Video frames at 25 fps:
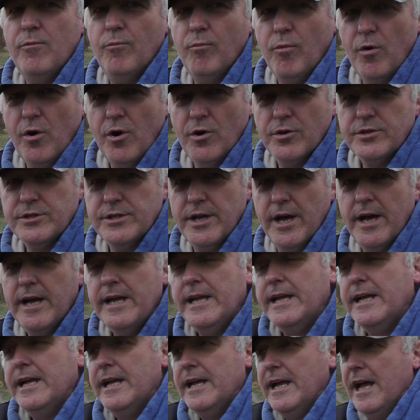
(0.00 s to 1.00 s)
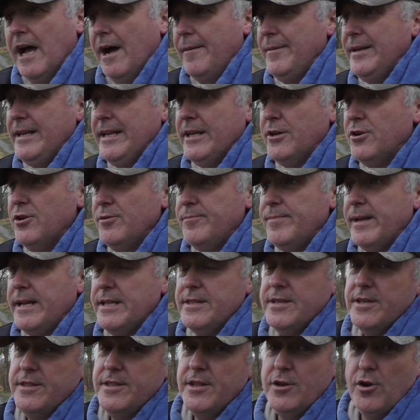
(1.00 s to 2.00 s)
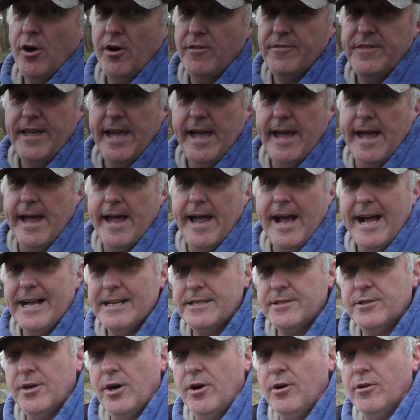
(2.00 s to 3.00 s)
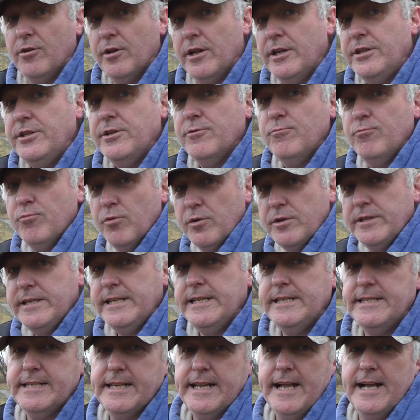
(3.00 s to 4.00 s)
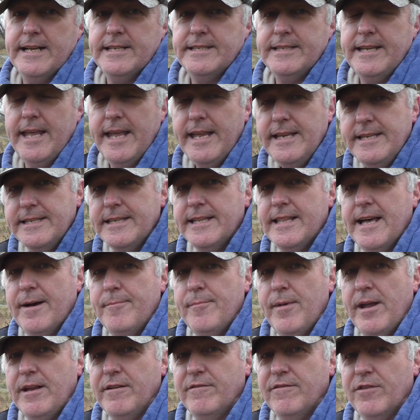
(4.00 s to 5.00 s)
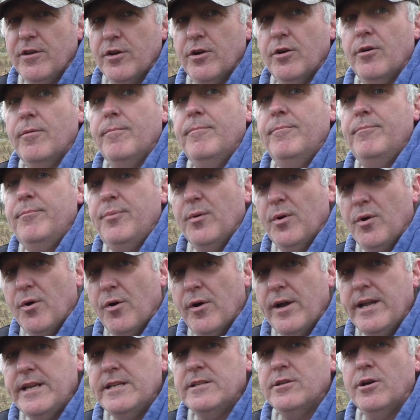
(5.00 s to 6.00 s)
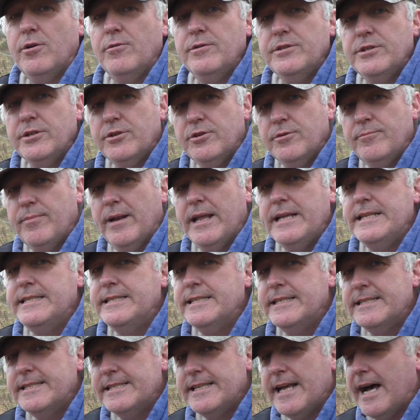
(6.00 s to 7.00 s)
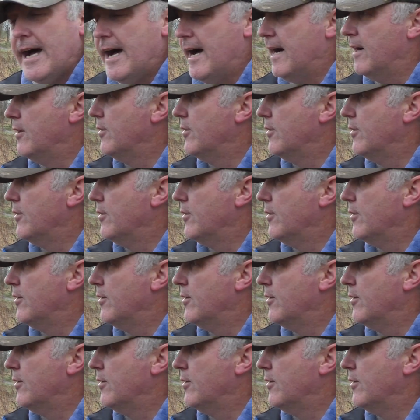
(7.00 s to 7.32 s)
water. I mean, it could be that they're not there at all and you would need to cast it into that main flow, but it's always a good place to start,